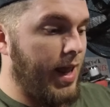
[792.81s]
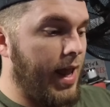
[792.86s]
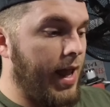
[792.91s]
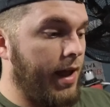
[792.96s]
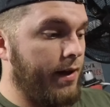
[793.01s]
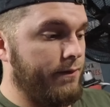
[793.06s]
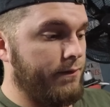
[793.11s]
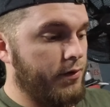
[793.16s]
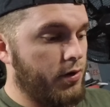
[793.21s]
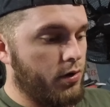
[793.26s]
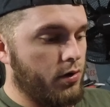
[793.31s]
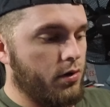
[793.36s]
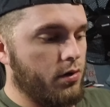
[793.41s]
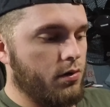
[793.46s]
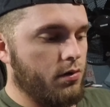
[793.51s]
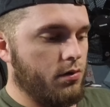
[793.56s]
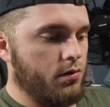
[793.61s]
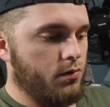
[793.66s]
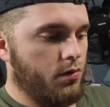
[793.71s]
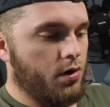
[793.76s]

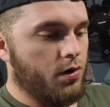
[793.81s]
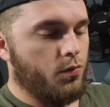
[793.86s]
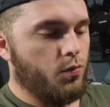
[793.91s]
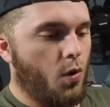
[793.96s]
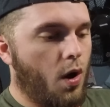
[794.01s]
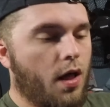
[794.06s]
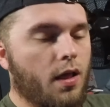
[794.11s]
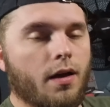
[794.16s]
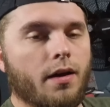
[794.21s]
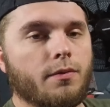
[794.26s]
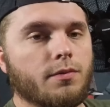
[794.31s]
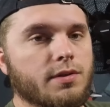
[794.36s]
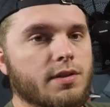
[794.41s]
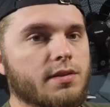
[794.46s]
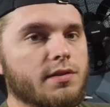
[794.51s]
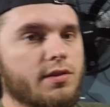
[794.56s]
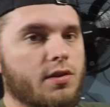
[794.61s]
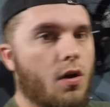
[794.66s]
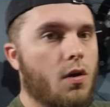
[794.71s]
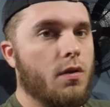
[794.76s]
after, or while I was
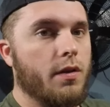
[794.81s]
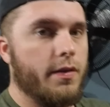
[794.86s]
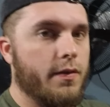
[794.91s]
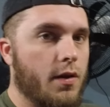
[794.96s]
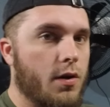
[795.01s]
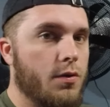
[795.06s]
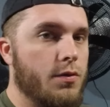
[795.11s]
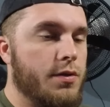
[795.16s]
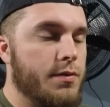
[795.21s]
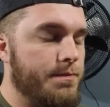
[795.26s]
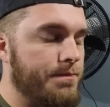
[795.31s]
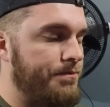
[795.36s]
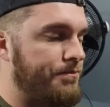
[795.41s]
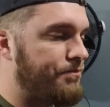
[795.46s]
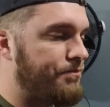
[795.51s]
installing those.